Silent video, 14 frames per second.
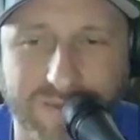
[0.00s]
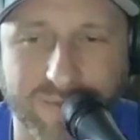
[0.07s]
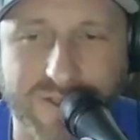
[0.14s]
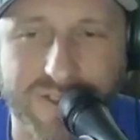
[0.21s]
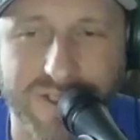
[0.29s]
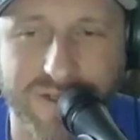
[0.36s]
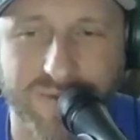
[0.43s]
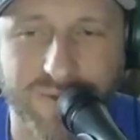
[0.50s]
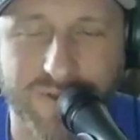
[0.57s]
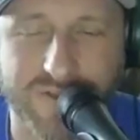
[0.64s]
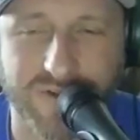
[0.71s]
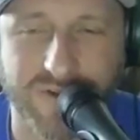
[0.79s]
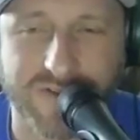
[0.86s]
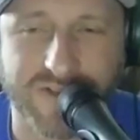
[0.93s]
machine,
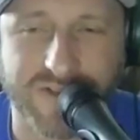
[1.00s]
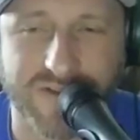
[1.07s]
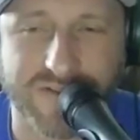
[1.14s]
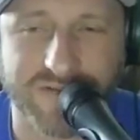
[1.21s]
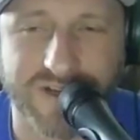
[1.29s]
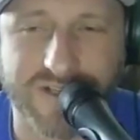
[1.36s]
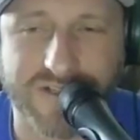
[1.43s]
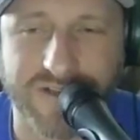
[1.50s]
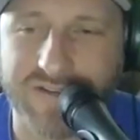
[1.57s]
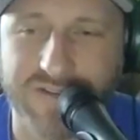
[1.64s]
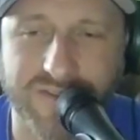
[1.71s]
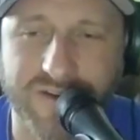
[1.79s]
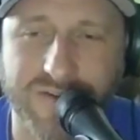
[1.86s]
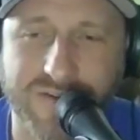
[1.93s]
which funds
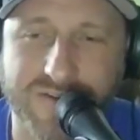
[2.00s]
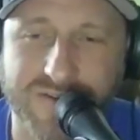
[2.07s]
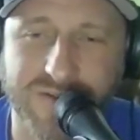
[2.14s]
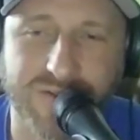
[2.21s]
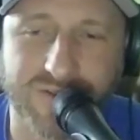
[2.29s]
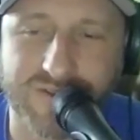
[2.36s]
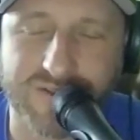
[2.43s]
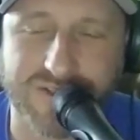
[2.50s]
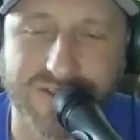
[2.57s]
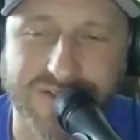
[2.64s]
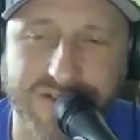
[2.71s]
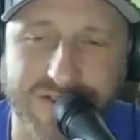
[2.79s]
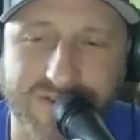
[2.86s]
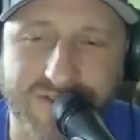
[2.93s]
conservation, theirs just
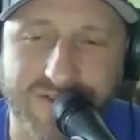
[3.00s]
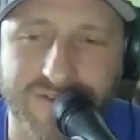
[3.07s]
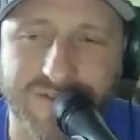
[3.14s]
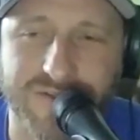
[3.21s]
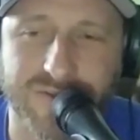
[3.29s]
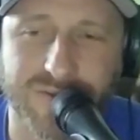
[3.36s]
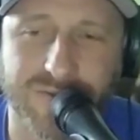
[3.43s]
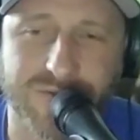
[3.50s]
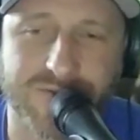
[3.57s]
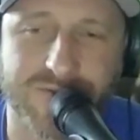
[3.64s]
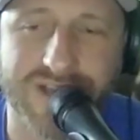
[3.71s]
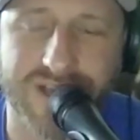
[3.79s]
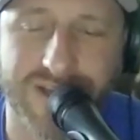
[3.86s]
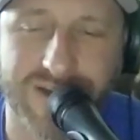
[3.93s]
exists to sue
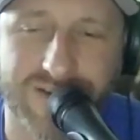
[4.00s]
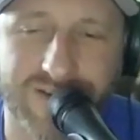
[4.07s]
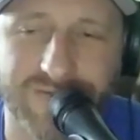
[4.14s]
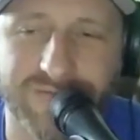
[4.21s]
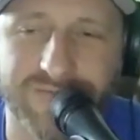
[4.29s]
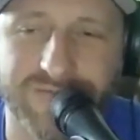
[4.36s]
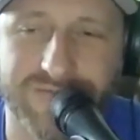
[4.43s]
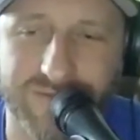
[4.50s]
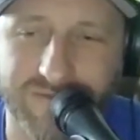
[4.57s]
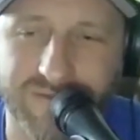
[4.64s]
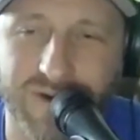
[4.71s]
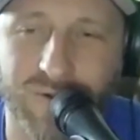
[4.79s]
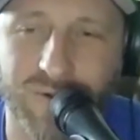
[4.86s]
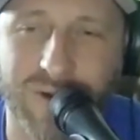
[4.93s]
state and
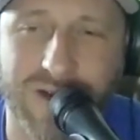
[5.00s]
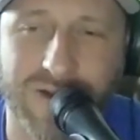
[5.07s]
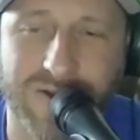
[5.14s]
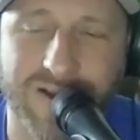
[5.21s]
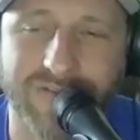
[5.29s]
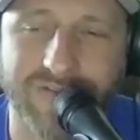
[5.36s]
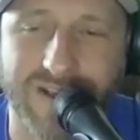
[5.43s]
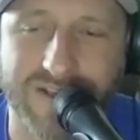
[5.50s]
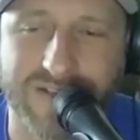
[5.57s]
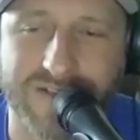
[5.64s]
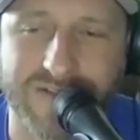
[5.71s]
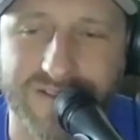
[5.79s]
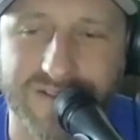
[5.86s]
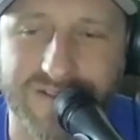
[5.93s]
federal wildlife
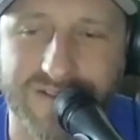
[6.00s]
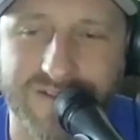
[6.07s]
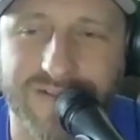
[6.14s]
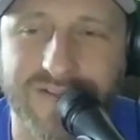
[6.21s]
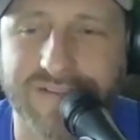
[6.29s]
agencies.